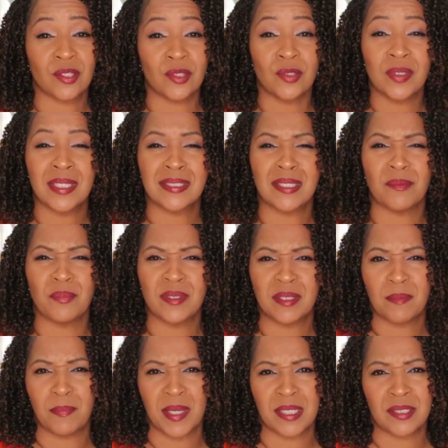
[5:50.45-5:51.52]
so you end up with
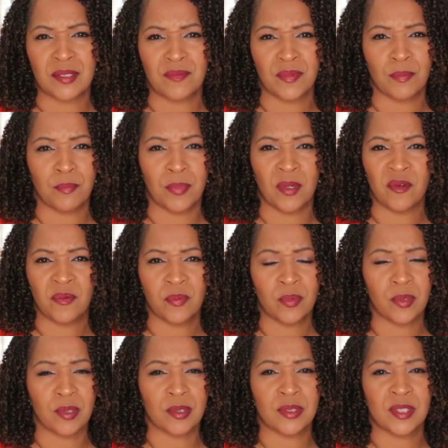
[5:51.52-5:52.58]
the best of both
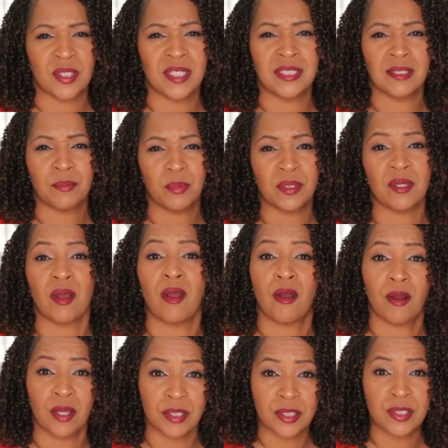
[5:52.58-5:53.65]
worlds. You end up with a
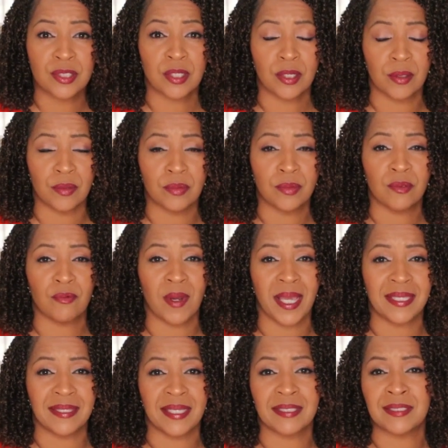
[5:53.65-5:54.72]
hard stone,
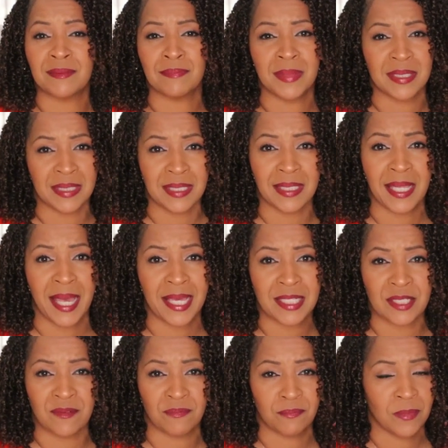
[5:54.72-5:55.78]
right, that's meant to
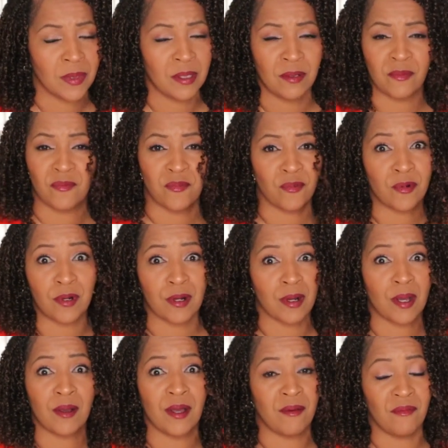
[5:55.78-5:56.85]
last
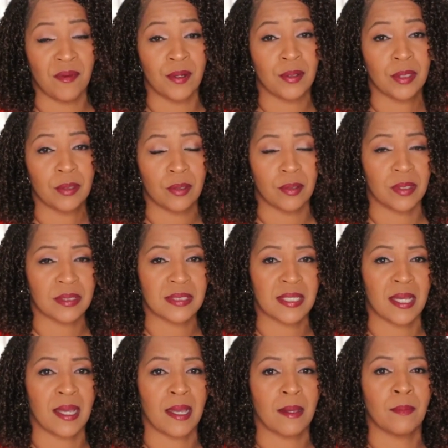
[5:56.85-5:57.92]
for a very long
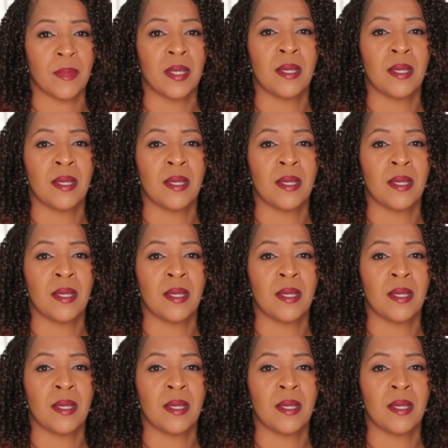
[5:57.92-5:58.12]
time.